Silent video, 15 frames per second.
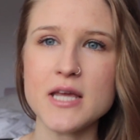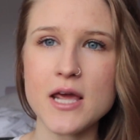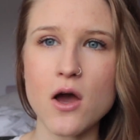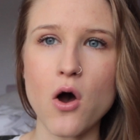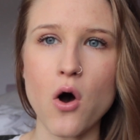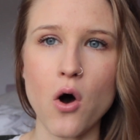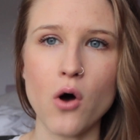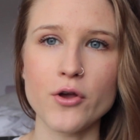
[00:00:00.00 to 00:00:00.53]
to
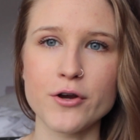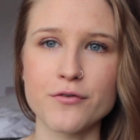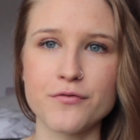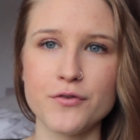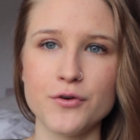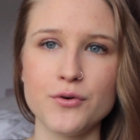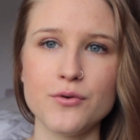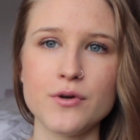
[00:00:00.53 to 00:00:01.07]
eat all your
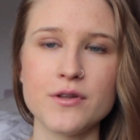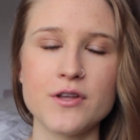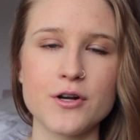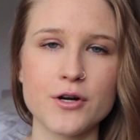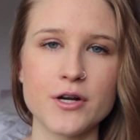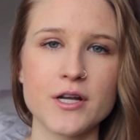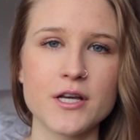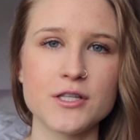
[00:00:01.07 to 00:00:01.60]
food that
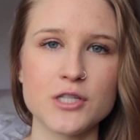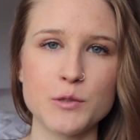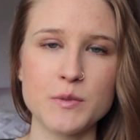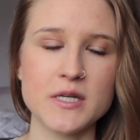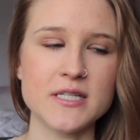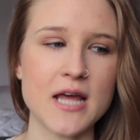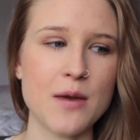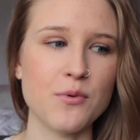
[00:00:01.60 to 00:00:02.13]
you're going to consume
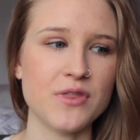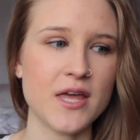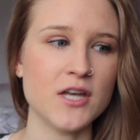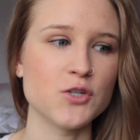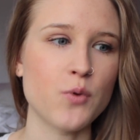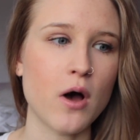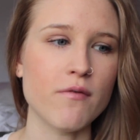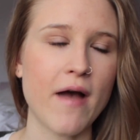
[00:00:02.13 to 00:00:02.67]
in a day
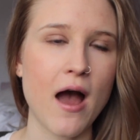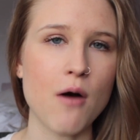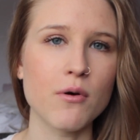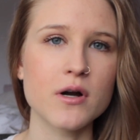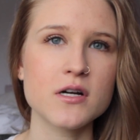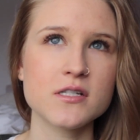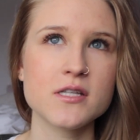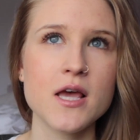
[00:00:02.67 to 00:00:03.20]
within 12
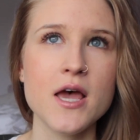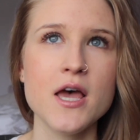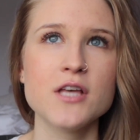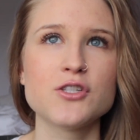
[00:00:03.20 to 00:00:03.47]
hours.